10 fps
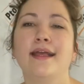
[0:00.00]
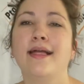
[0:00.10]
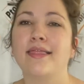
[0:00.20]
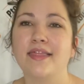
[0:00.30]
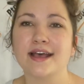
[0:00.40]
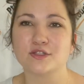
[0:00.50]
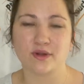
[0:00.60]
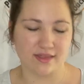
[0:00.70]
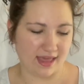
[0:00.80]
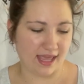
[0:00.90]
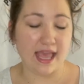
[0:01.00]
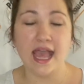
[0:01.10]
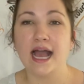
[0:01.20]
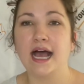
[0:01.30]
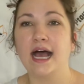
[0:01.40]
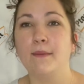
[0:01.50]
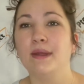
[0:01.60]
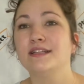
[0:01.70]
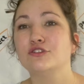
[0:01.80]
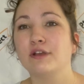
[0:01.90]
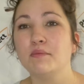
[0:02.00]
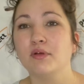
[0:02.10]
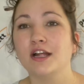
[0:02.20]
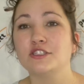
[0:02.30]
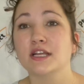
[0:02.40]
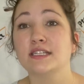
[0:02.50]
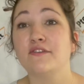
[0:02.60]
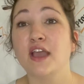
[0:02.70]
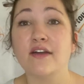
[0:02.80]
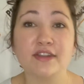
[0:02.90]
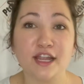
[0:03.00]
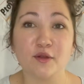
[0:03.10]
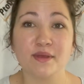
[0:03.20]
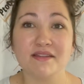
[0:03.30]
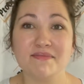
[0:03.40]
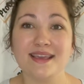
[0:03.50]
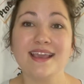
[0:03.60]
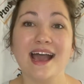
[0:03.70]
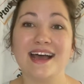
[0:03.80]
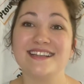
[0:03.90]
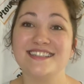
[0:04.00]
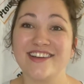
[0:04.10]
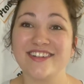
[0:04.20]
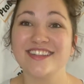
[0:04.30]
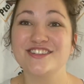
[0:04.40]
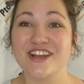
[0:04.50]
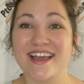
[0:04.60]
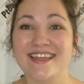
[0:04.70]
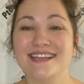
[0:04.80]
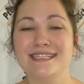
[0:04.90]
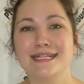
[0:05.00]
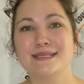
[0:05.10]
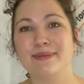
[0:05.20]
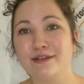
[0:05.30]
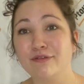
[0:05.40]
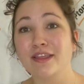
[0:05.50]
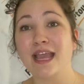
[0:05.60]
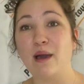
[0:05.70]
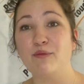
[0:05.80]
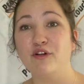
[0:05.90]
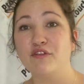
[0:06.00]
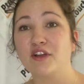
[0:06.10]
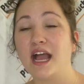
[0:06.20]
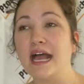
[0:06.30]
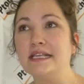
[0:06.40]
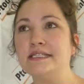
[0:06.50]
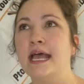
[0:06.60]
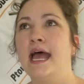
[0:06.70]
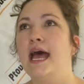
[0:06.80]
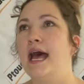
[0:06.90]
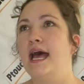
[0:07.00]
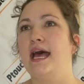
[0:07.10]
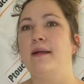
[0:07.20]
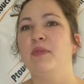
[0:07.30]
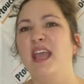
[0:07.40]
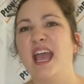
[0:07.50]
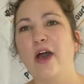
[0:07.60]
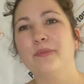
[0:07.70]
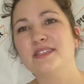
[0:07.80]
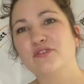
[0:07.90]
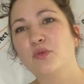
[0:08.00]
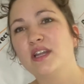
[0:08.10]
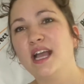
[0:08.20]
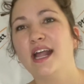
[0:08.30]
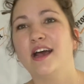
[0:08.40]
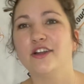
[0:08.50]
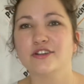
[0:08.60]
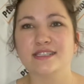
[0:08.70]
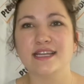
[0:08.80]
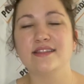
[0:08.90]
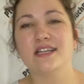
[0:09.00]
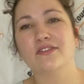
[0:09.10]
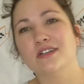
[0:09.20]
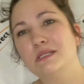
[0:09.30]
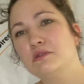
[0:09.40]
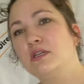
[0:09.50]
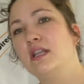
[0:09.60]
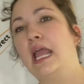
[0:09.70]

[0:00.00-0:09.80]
that sort of thing. It's a great project. If you have an Airbnb, definitely try this. It's been really helpful for us. It helps everyone kind of understand the difference between